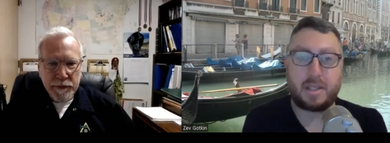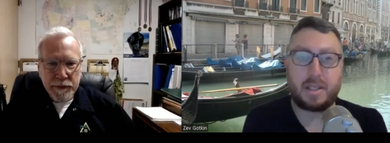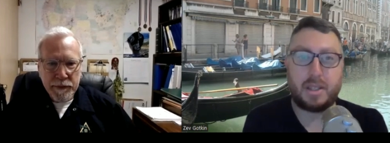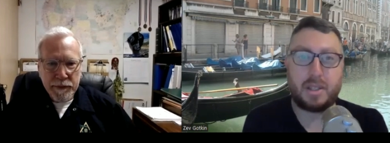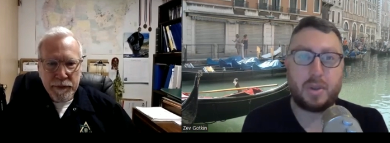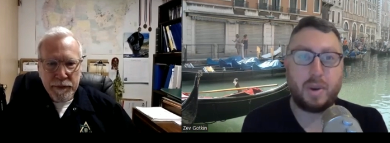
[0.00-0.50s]

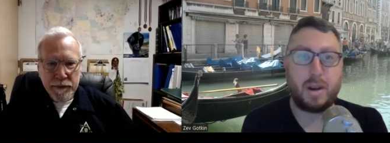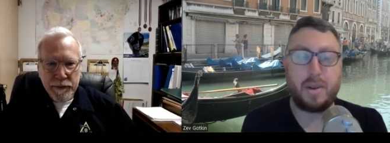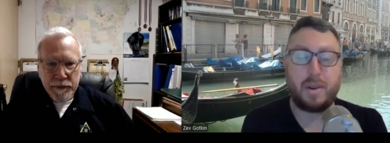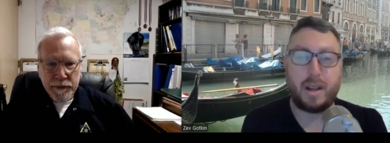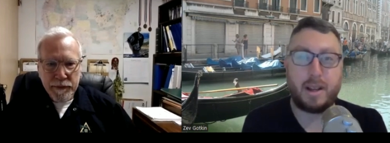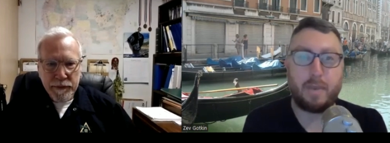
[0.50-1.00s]
Speaker 1: just in
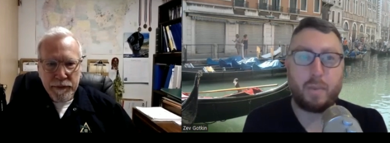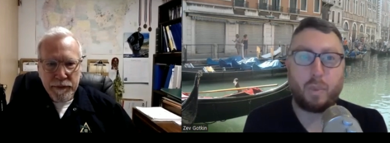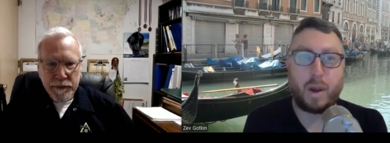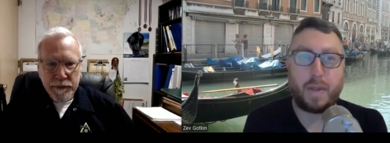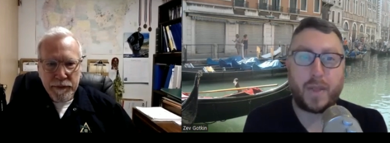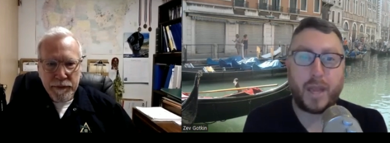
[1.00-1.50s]
short, uh,
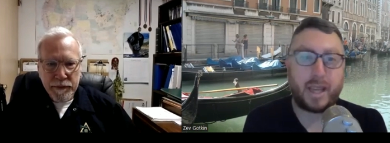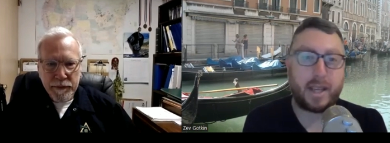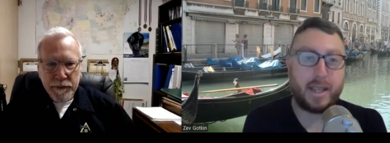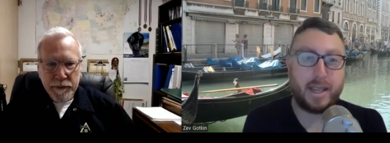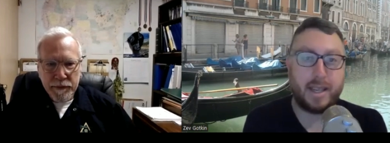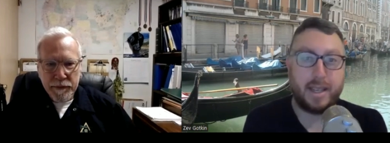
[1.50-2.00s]
what they
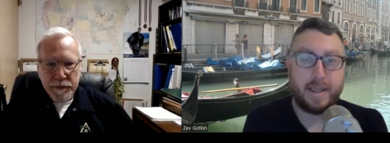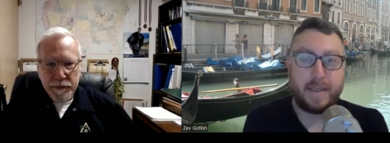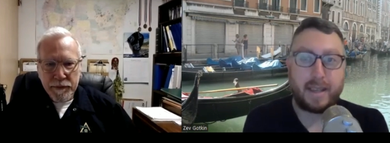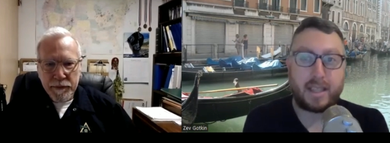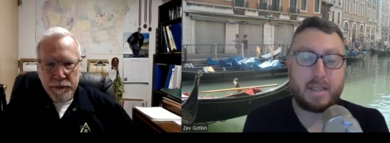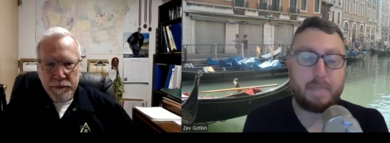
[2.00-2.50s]
can
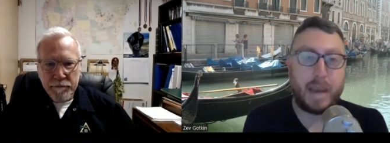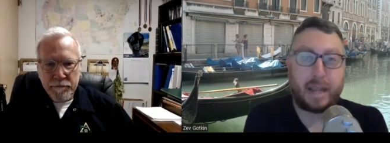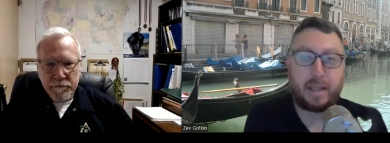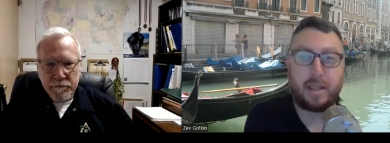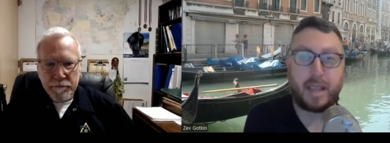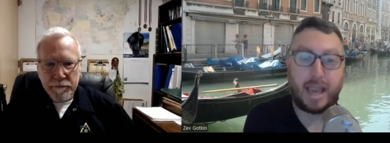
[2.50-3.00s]

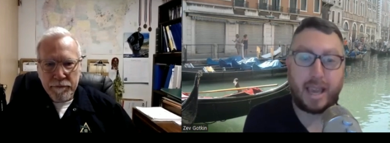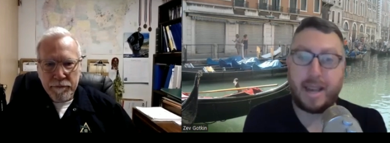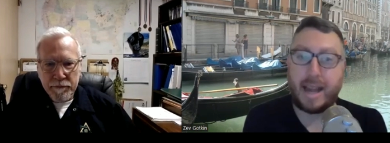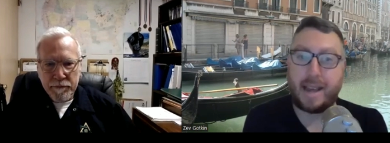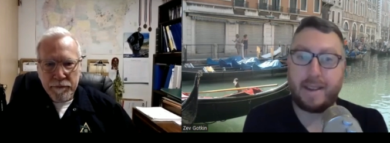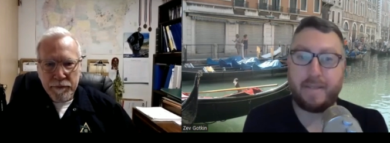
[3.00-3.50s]
expect to
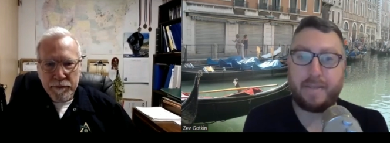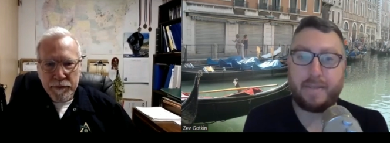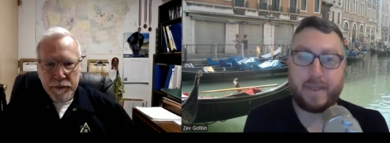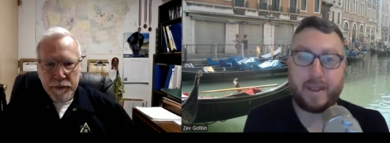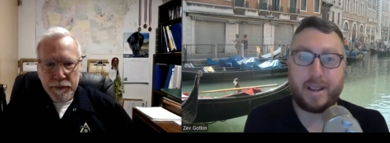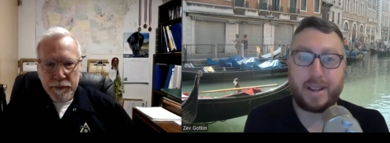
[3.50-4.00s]
gain out
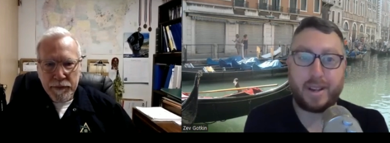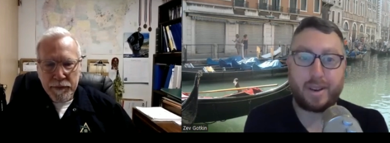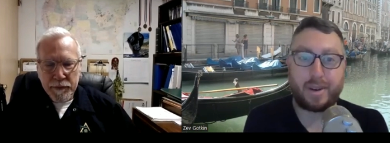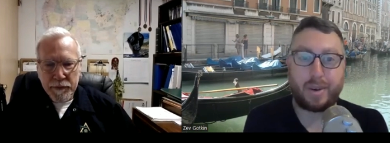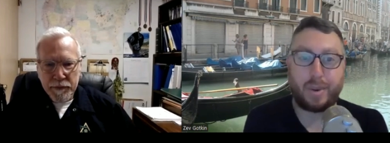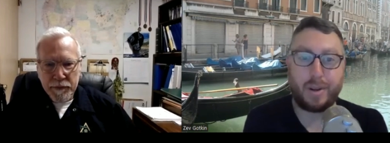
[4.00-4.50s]
of uh,
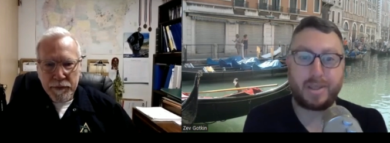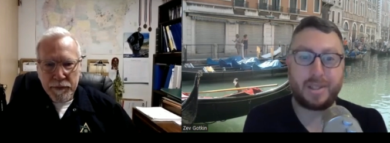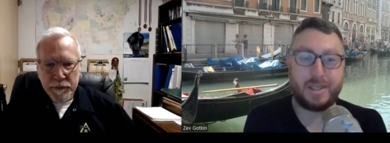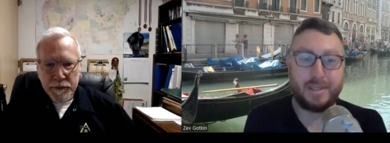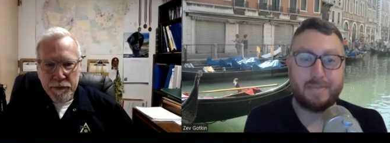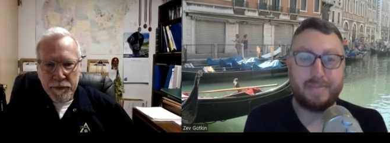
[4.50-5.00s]
your
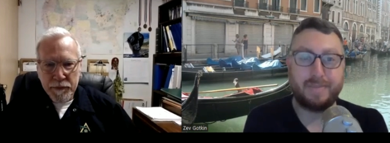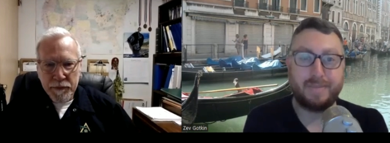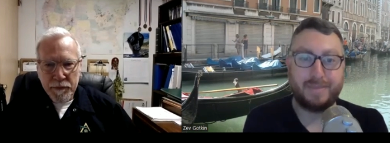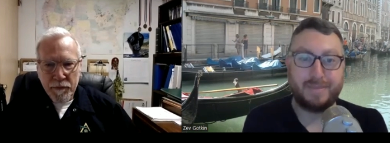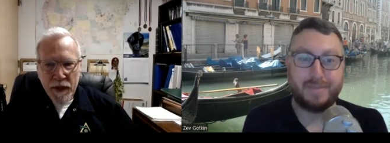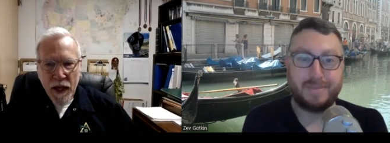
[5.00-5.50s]
course.
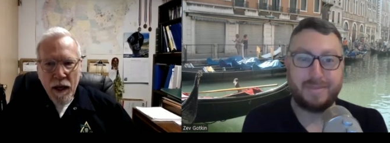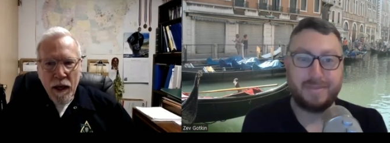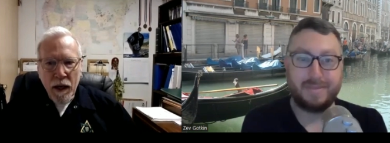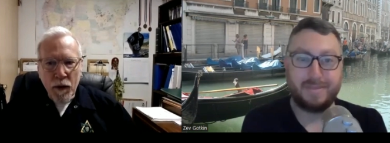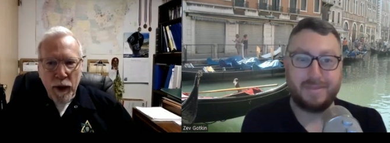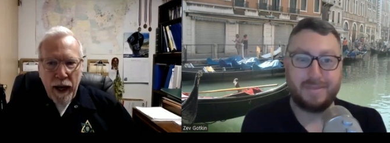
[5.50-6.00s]

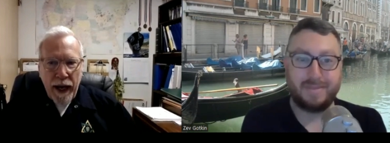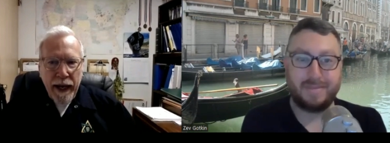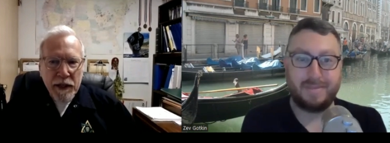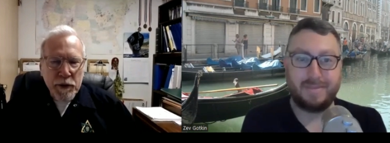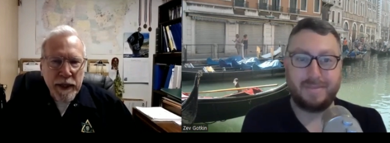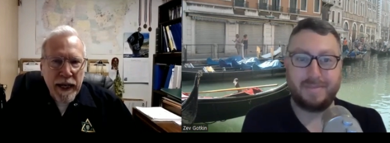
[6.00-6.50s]
Speaker 2: Well, I
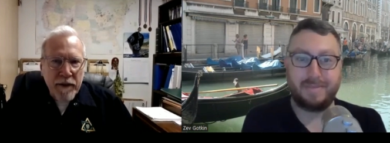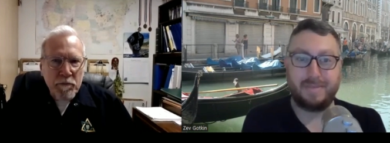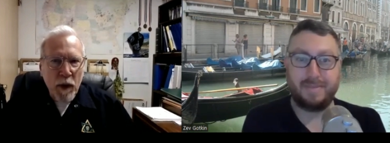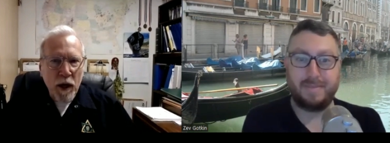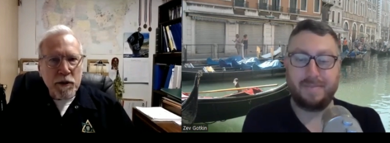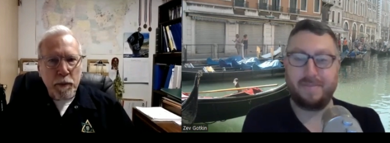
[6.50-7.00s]
actually
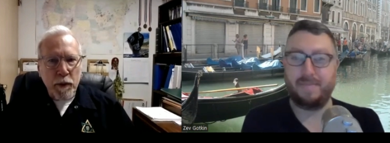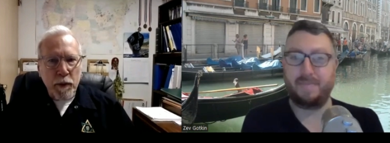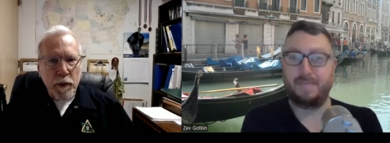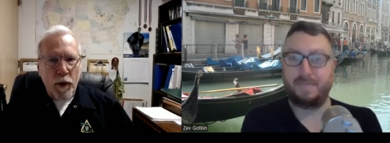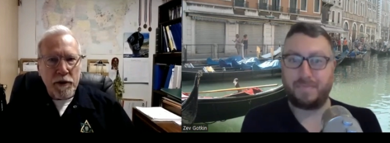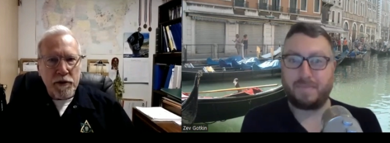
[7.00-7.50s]
have
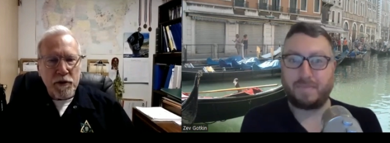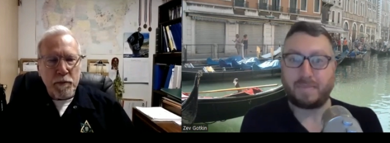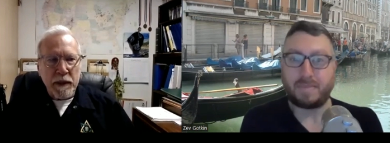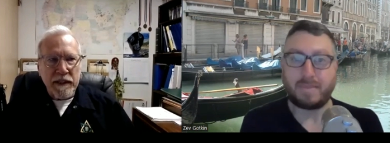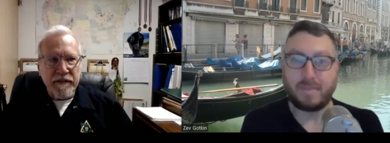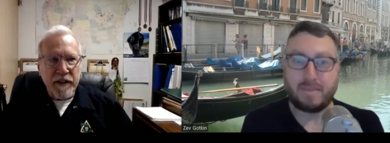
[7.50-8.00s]
multiple
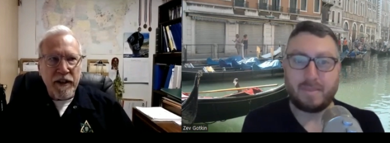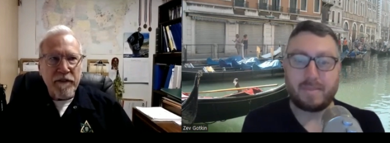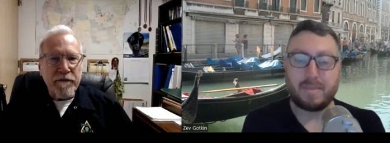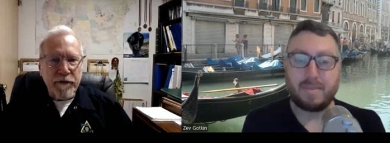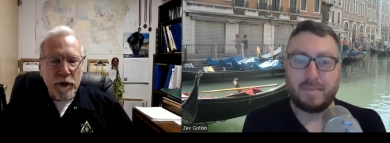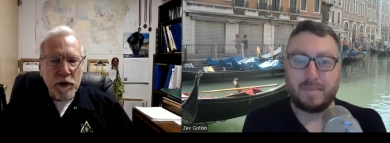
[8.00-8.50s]
courses, but the
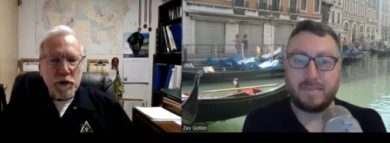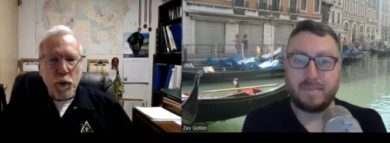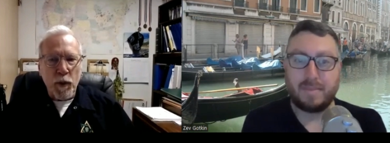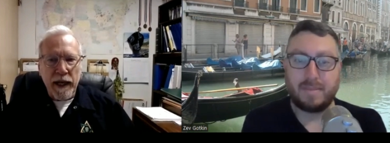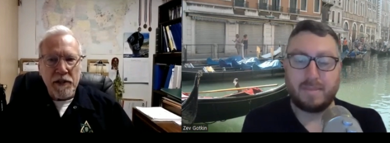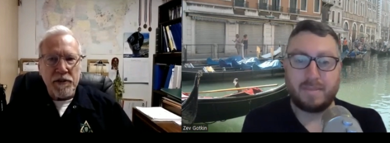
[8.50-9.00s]
very
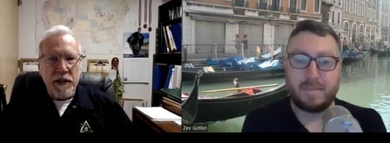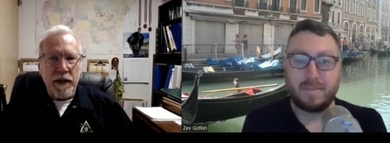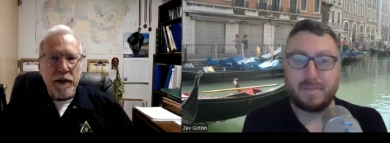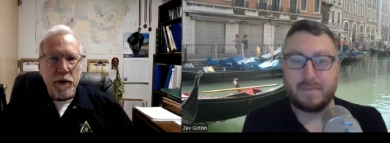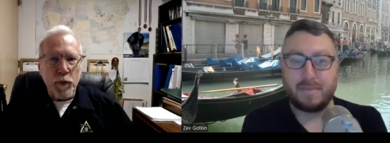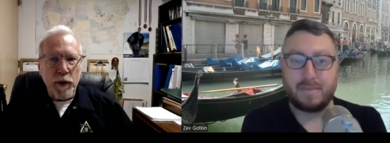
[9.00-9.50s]
first one I
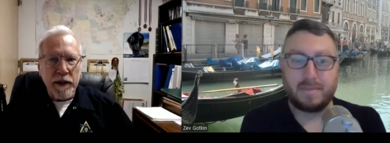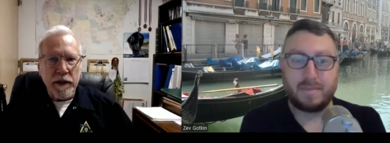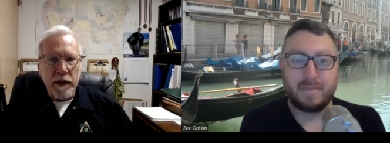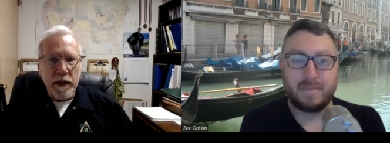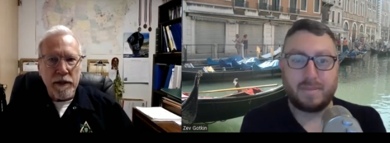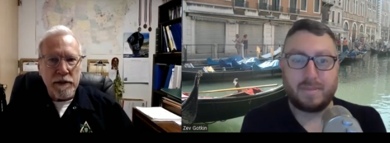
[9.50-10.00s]
started
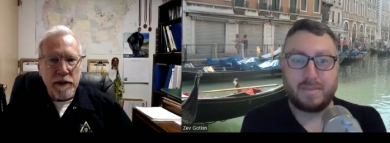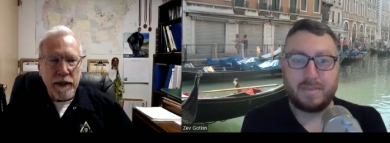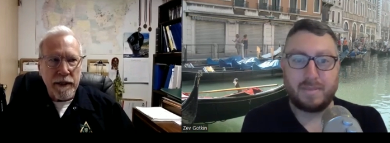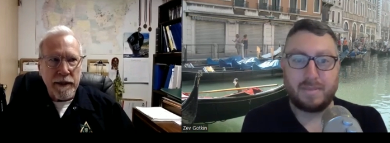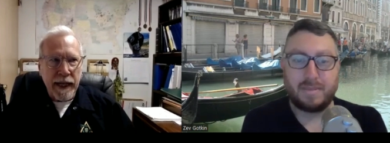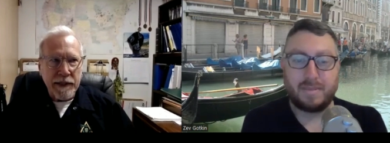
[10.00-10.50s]
with is
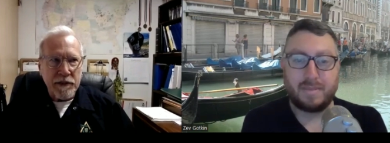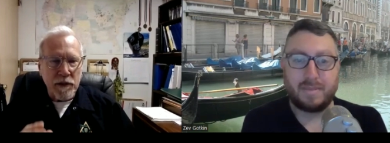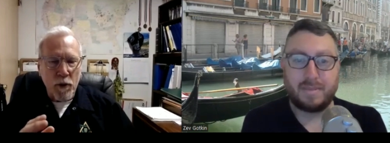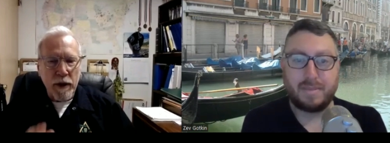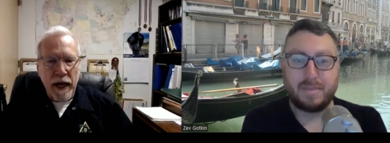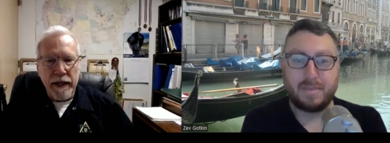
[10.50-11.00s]
that's
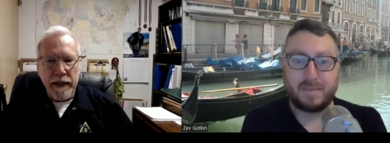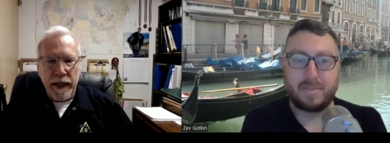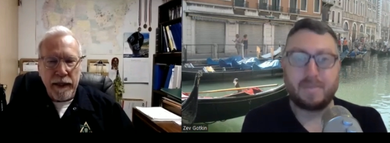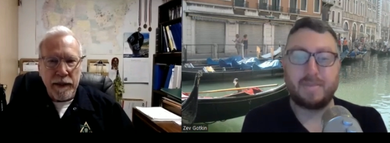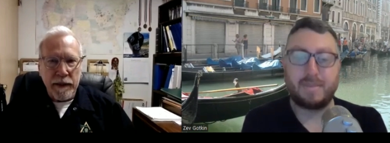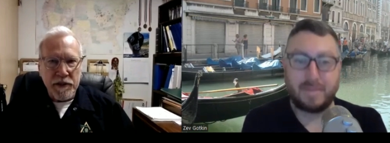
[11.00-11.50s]
located
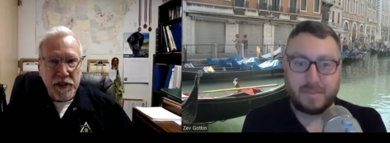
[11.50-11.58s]
on